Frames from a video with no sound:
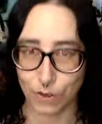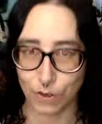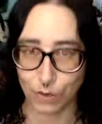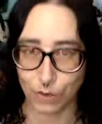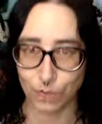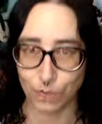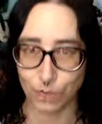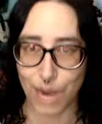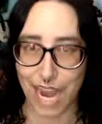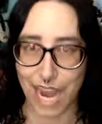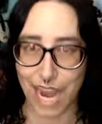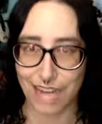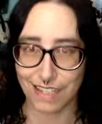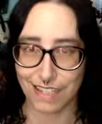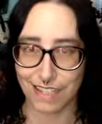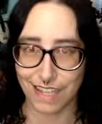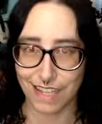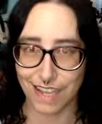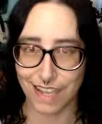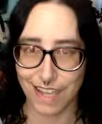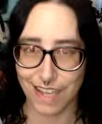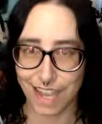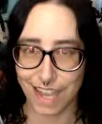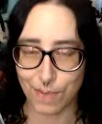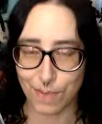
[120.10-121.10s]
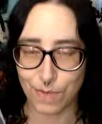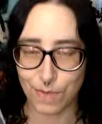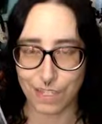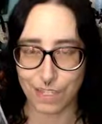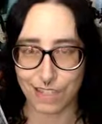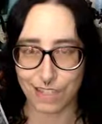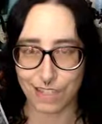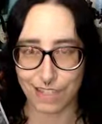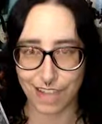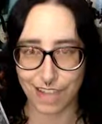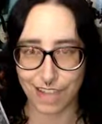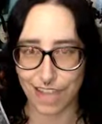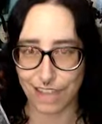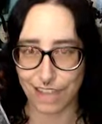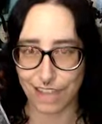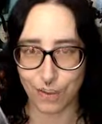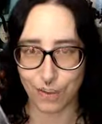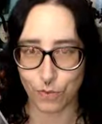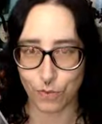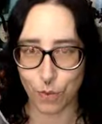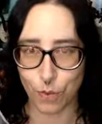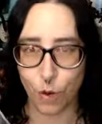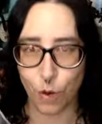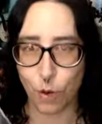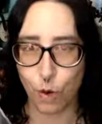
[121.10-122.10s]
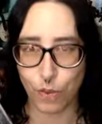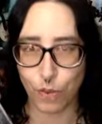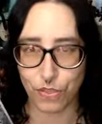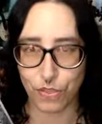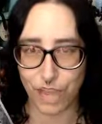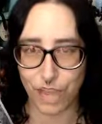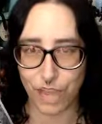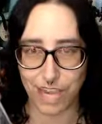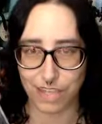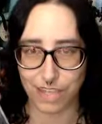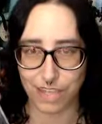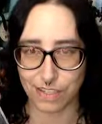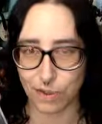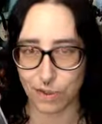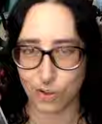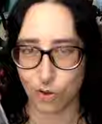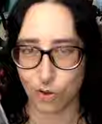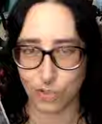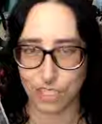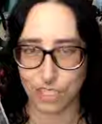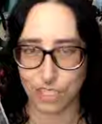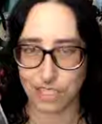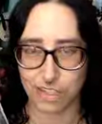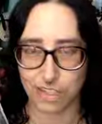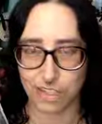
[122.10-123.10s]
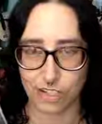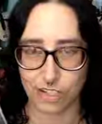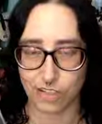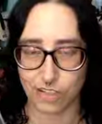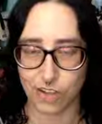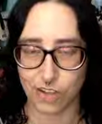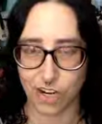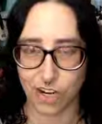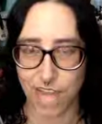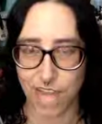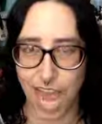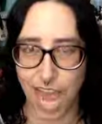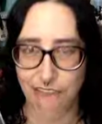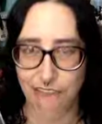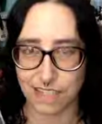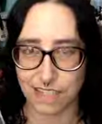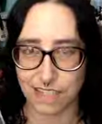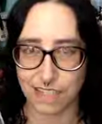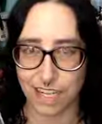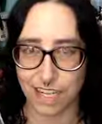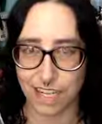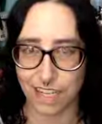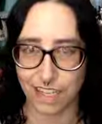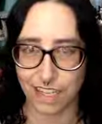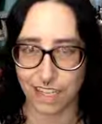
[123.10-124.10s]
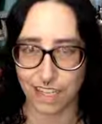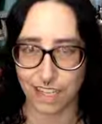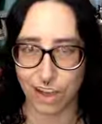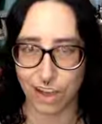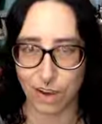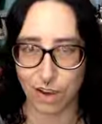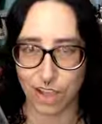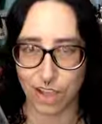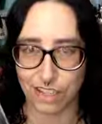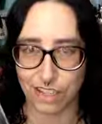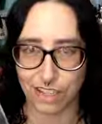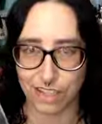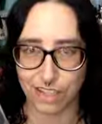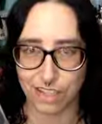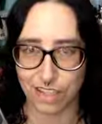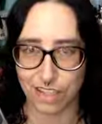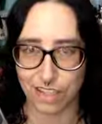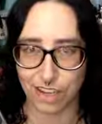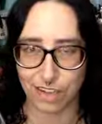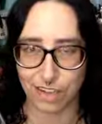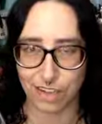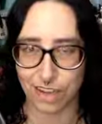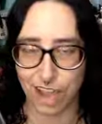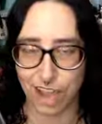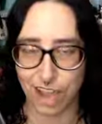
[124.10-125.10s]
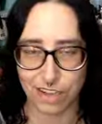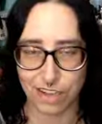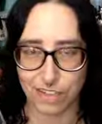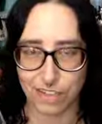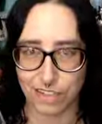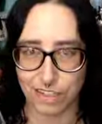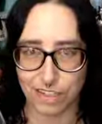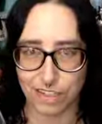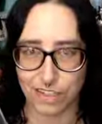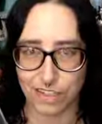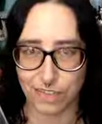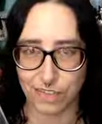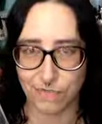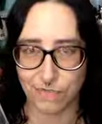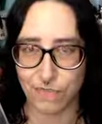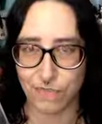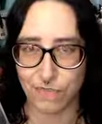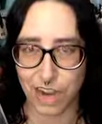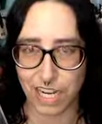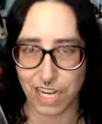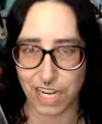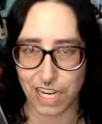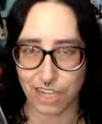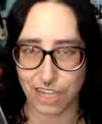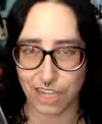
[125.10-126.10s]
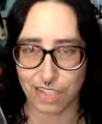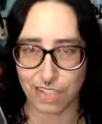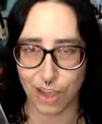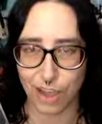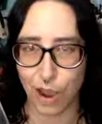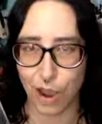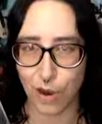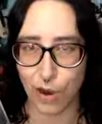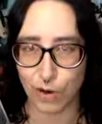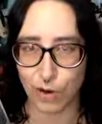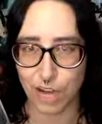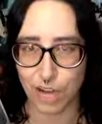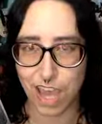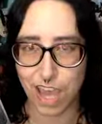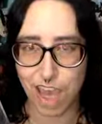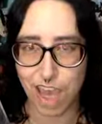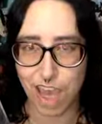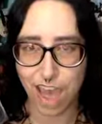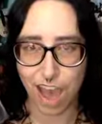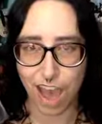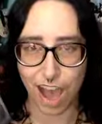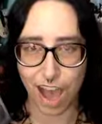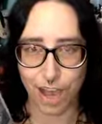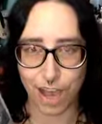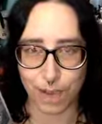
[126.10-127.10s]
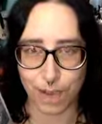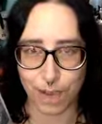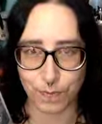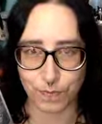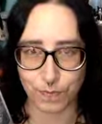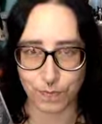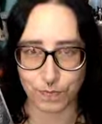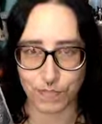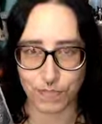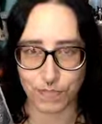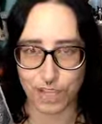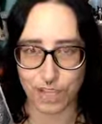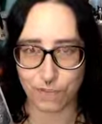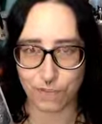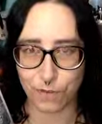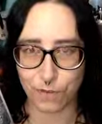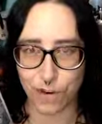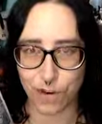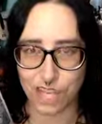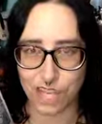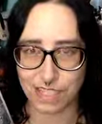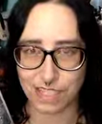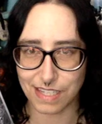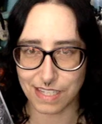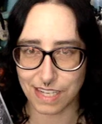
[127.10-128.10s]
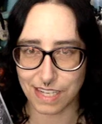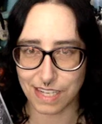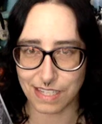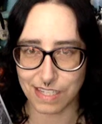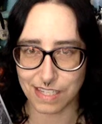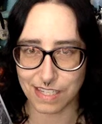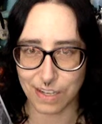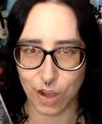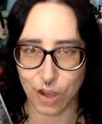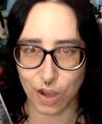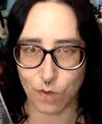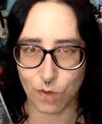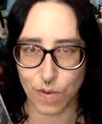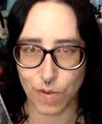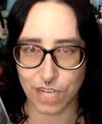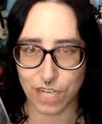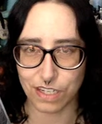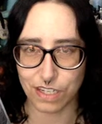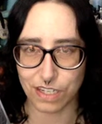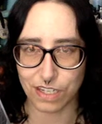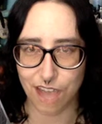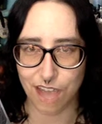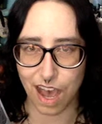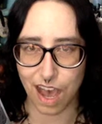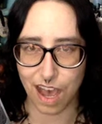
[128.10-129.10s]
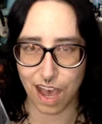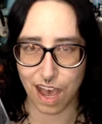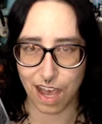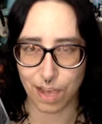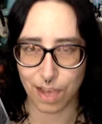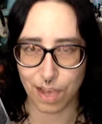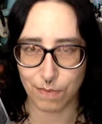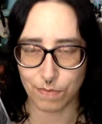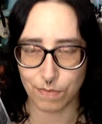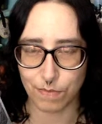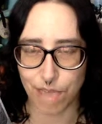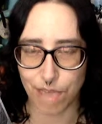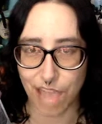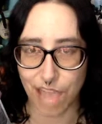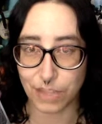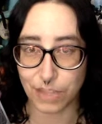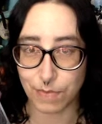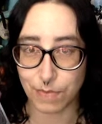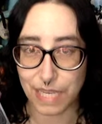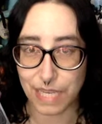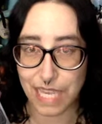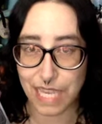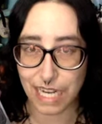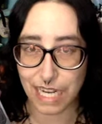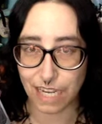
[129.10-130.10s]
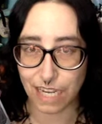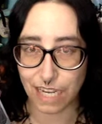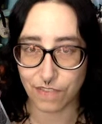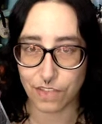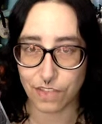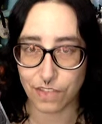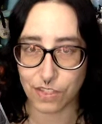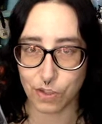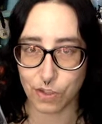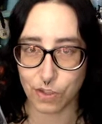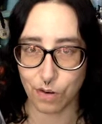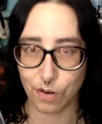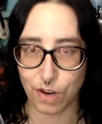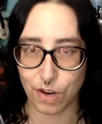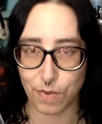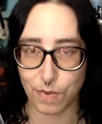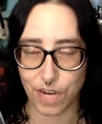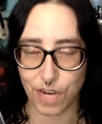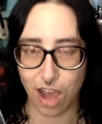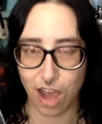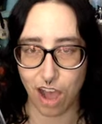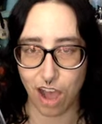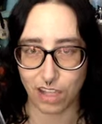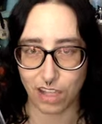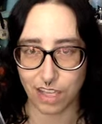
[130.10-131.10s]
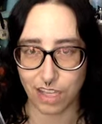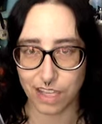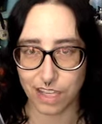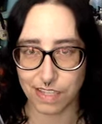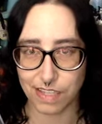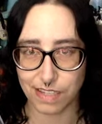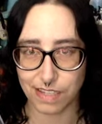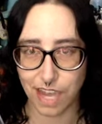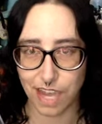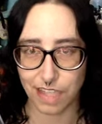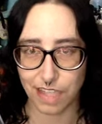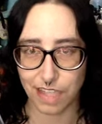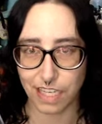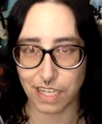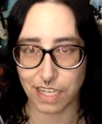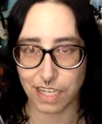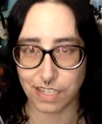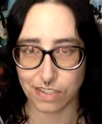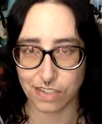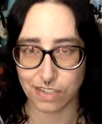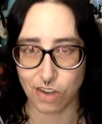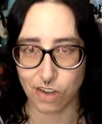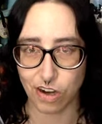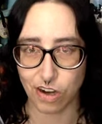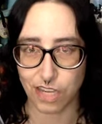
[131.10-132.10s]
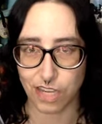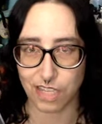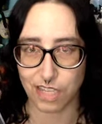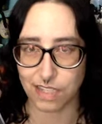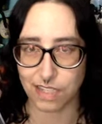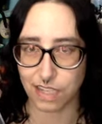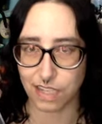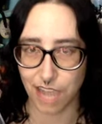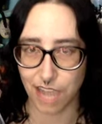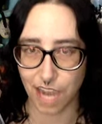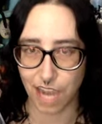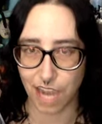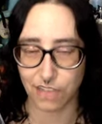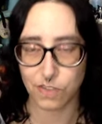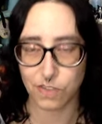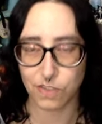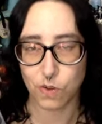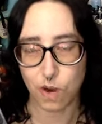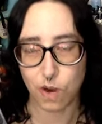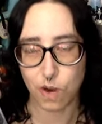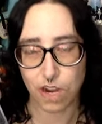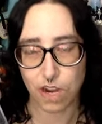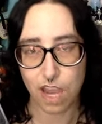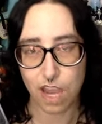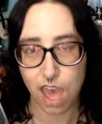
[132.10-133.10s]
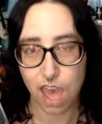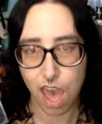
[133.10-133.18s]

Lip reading: great. It was, the whole thing is told in such a sarcastic, you know, such a just a funny tone. For instance, you know, when, at the beginning of the story, when Hala is telling Sarkis, the guy in the sword,